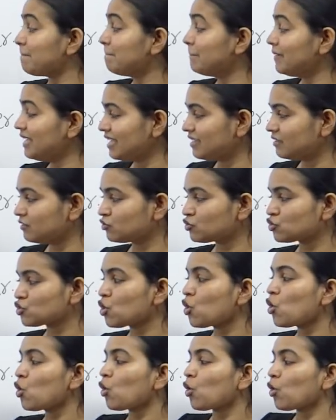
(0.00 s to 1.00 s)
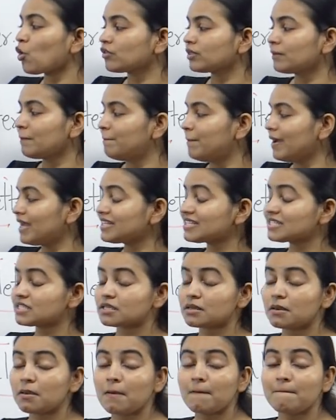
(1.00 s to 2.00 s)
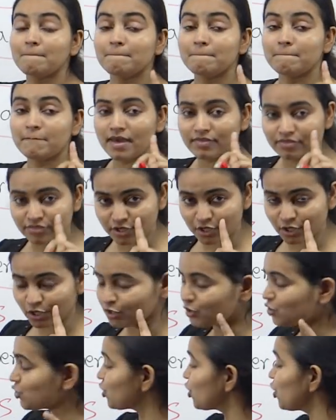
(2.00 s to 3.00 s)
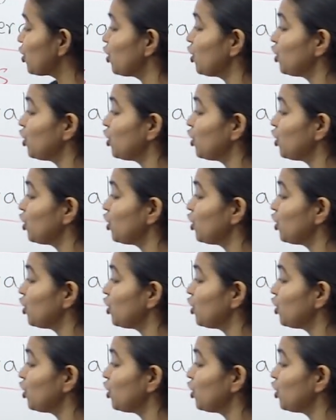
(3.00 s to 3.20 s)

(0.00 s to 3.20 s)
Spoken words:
means or the best methods